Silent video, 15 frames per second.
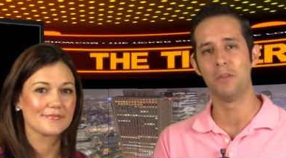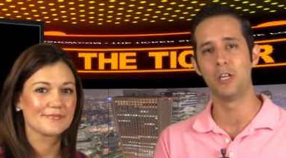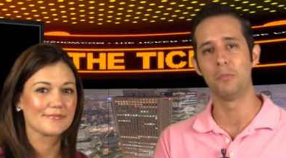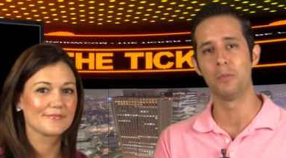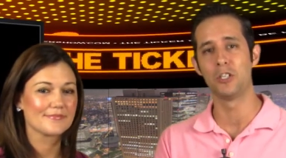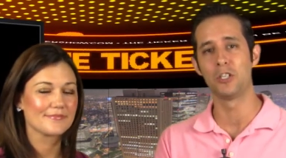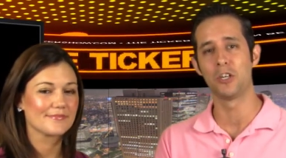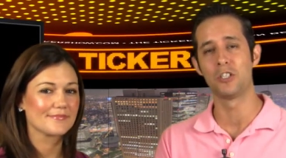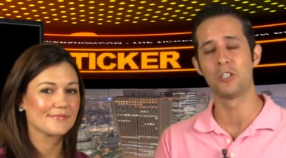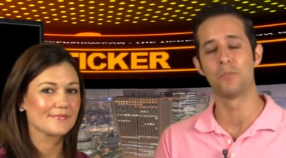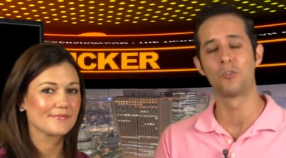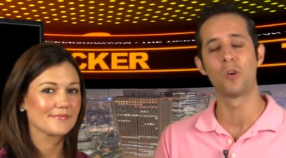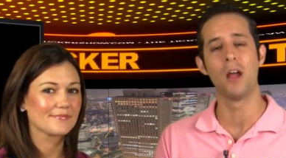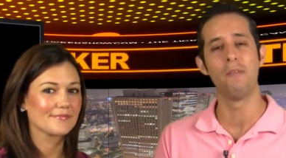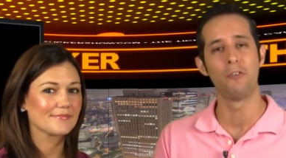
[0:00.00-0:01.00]
Speaker 1: here, be sure to
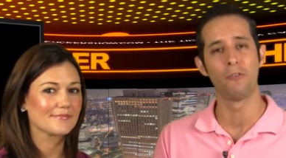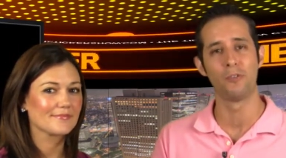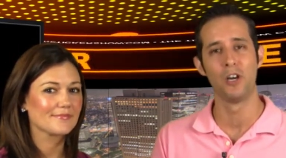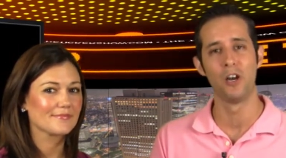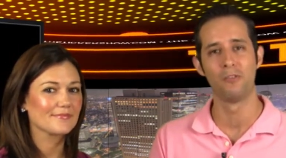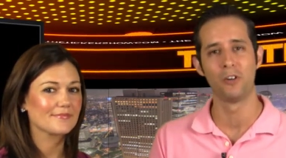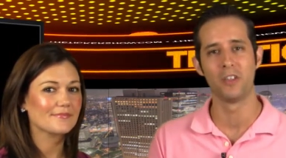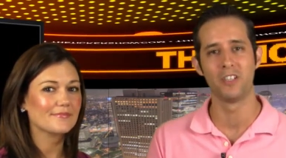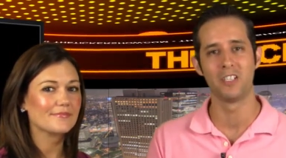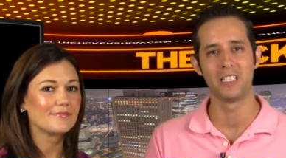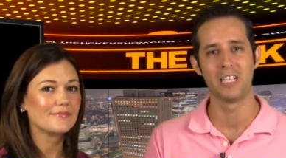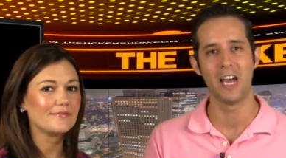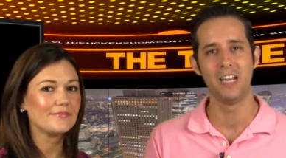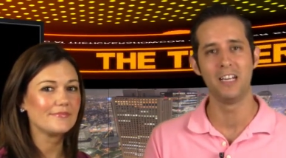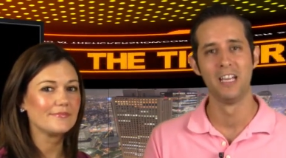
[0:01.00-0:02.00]
subscribe for free over on this
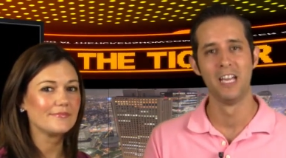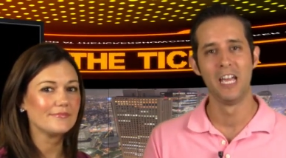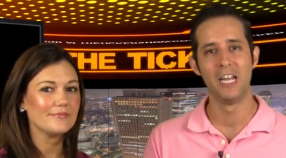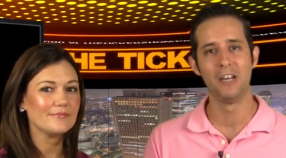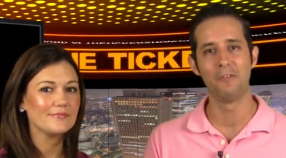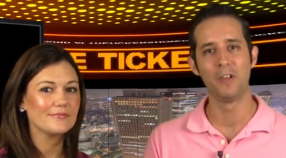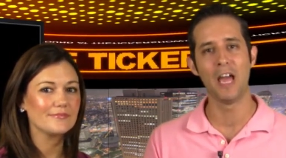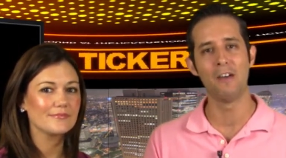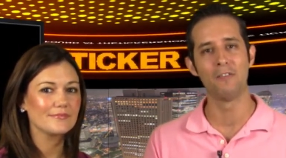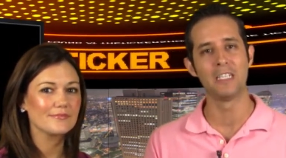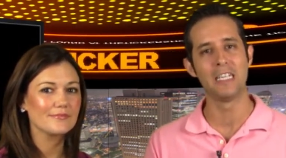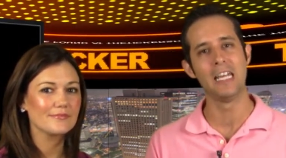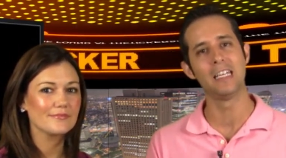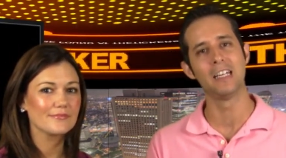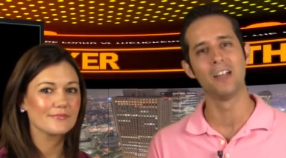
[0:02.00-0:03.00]
side. And if you have
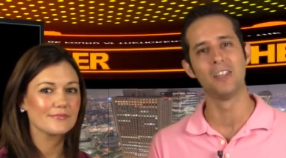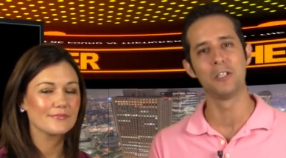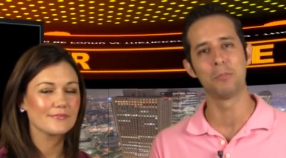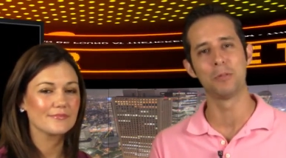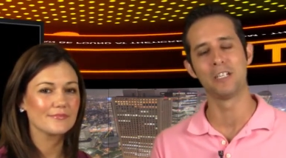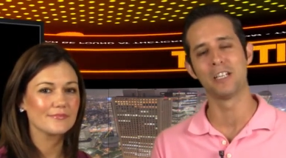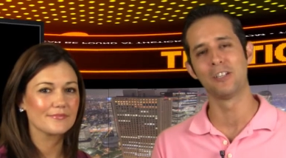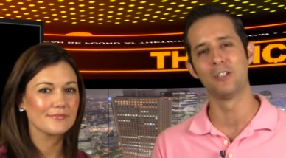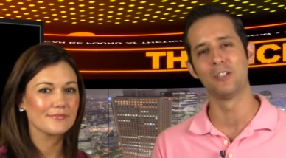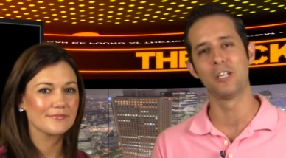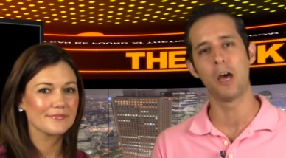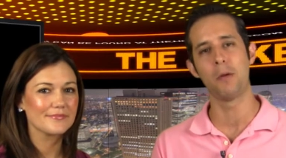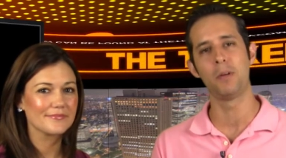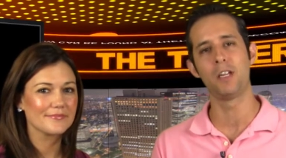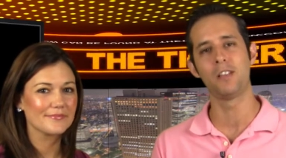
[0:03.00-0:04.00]
a take on this particular
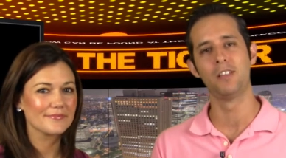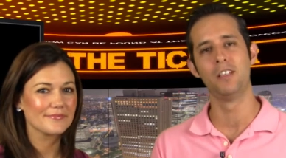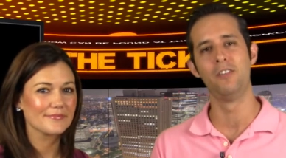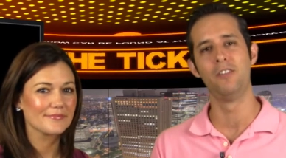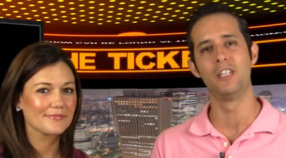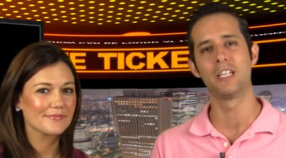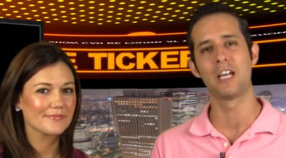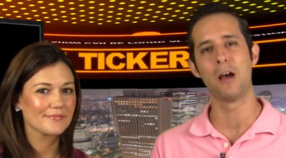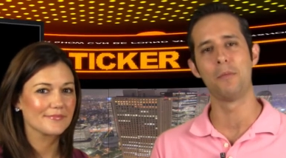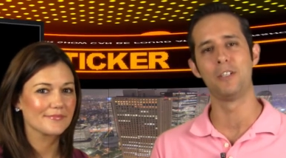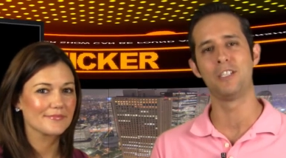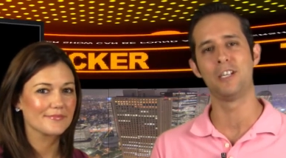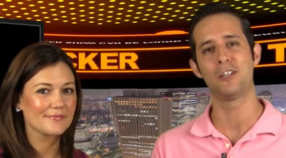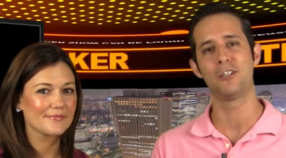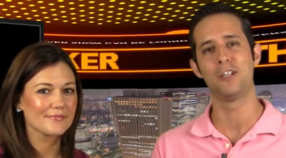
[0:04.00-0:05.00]
topic, leave it in the
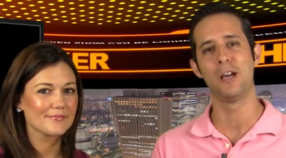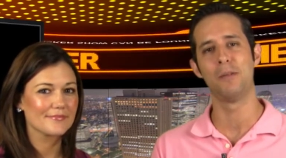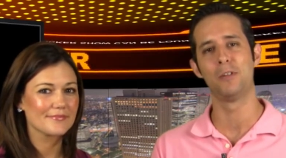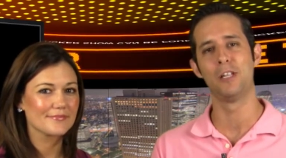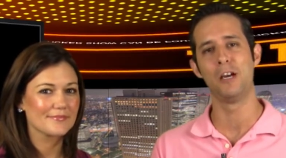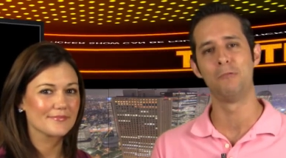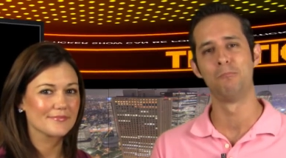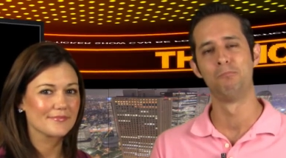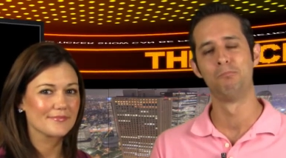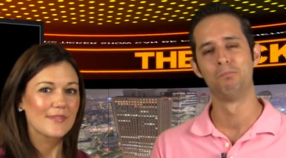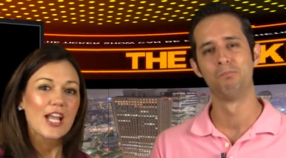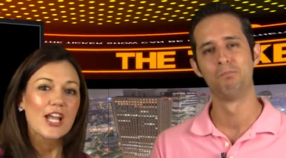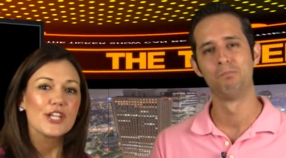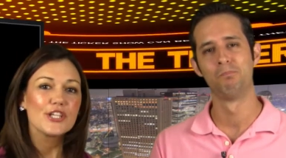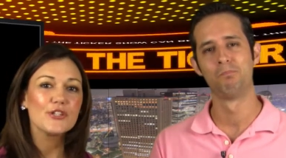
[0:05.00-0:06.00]
comment section down below.
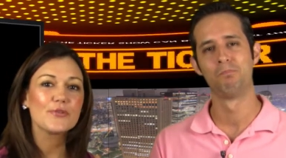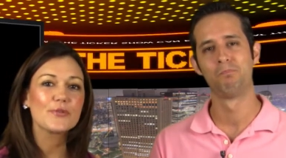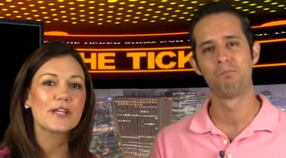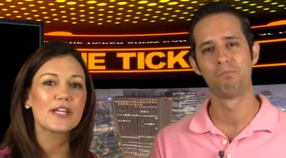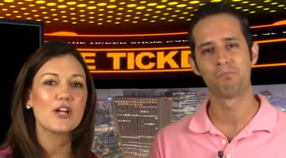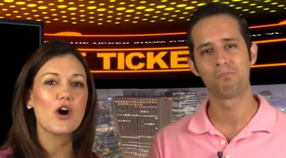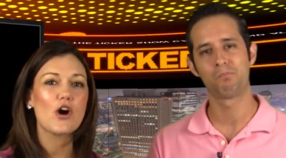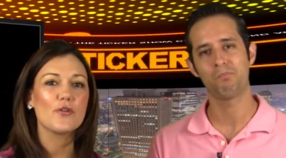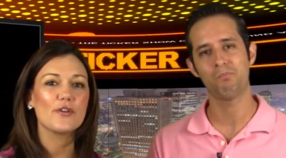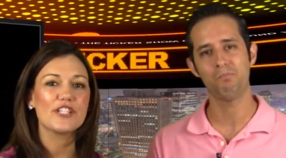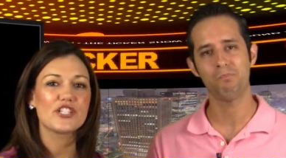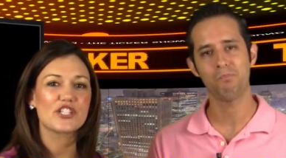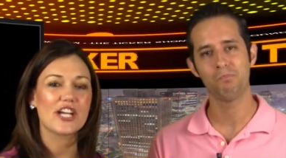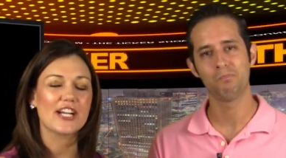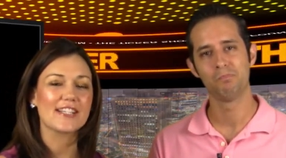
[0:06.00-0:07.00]
Speaker 2: You can
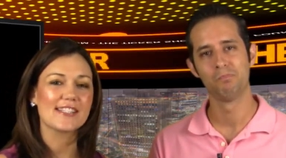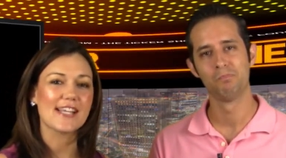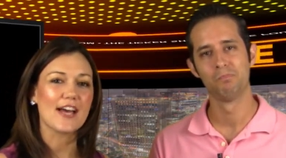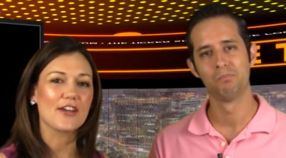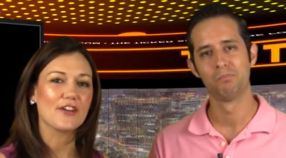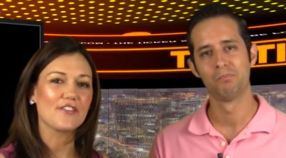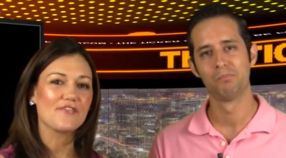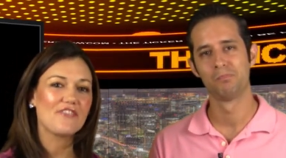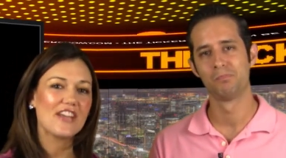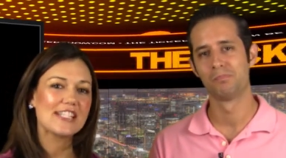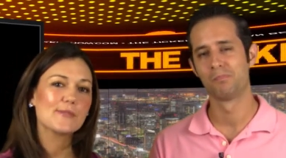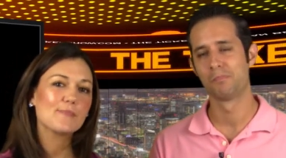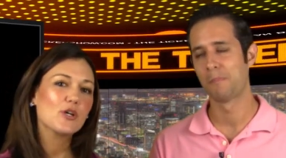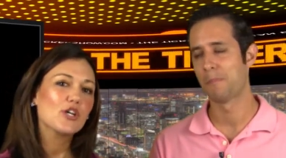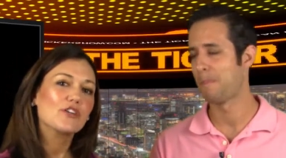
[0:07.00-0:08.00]
always check us out on
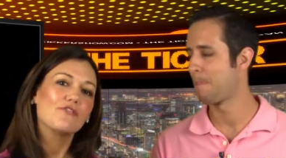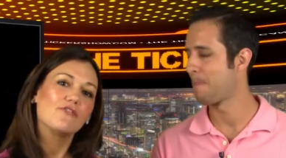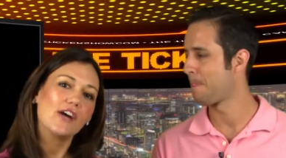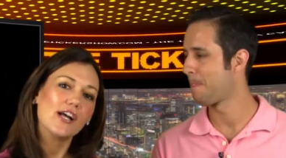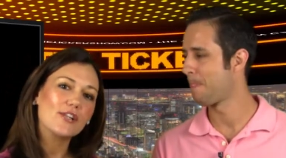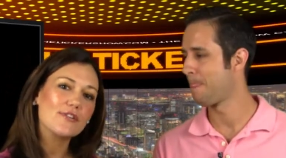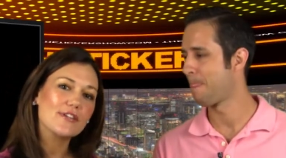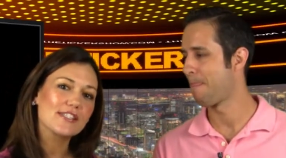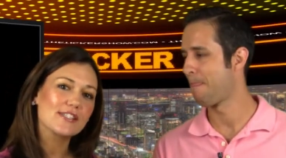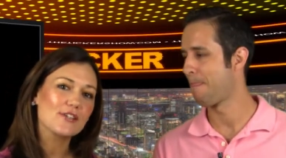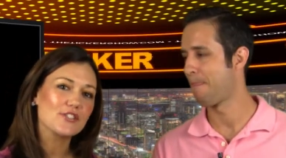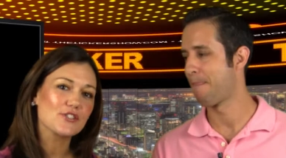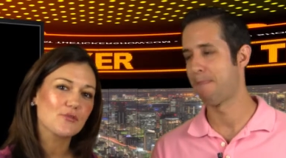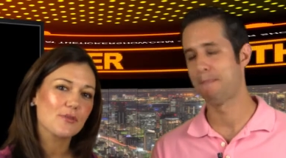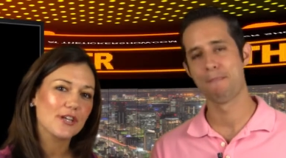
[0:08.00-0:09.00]
Facebook, follow us
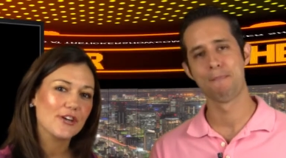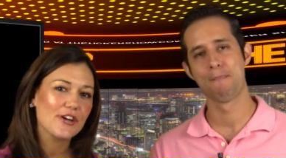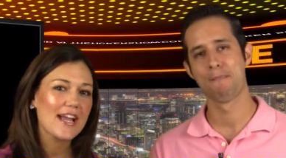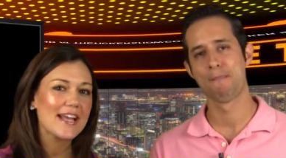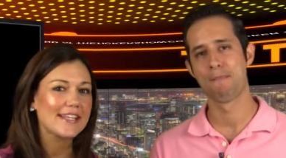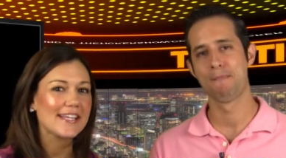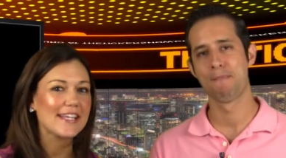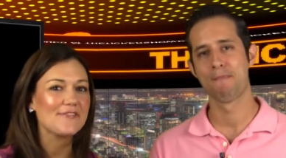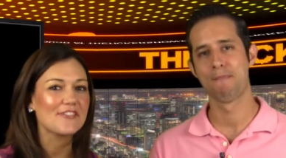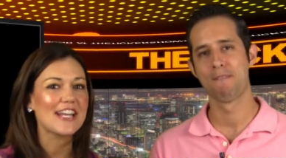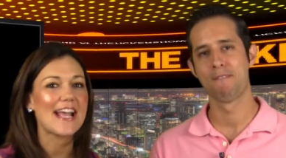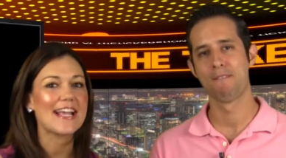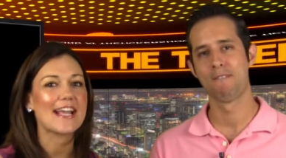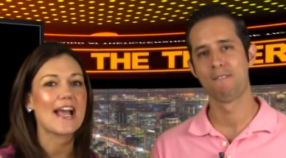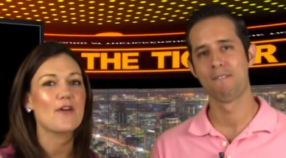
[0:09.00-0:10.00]
on Twitter, and even
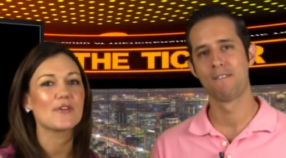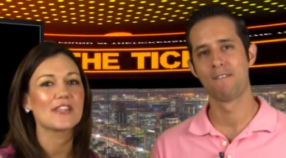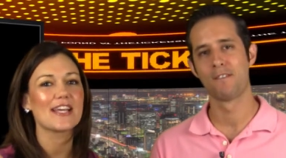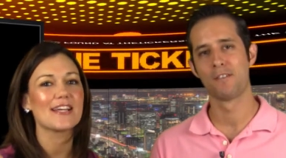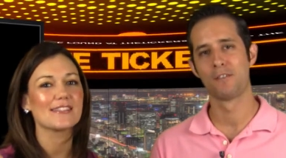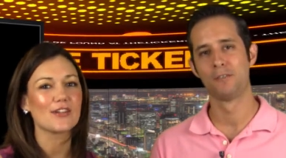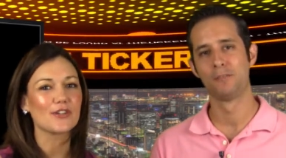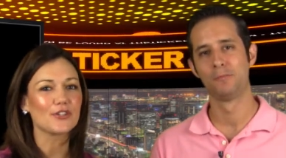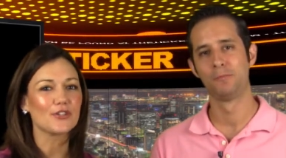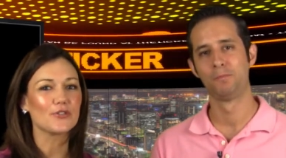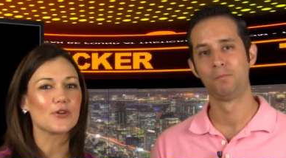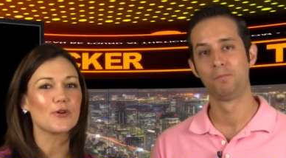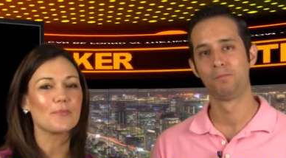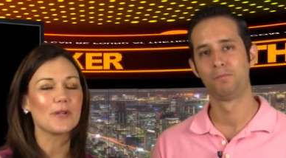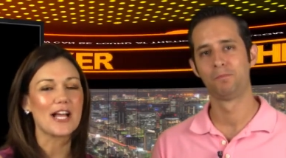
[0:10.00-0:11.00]
hang out with us on
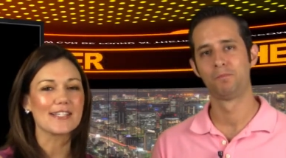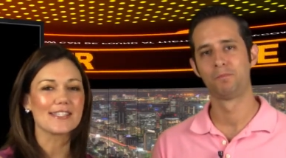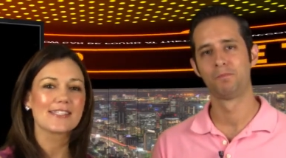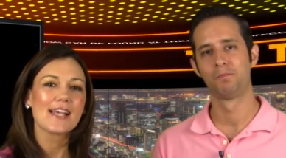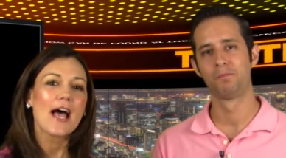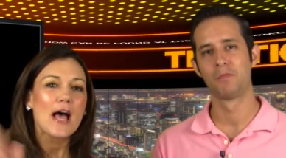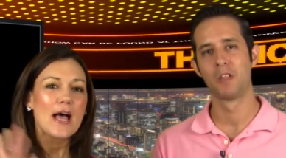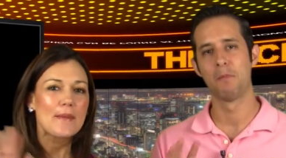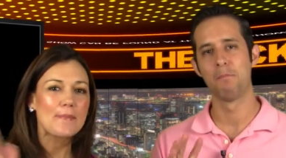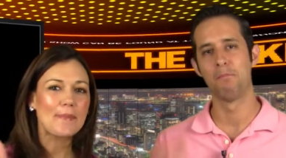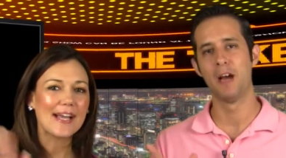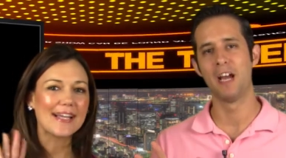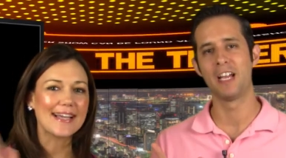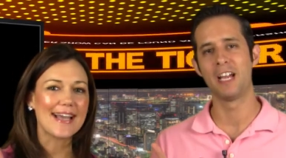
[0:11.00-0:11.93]
Google plus.
Speaker 1: Bye, Bye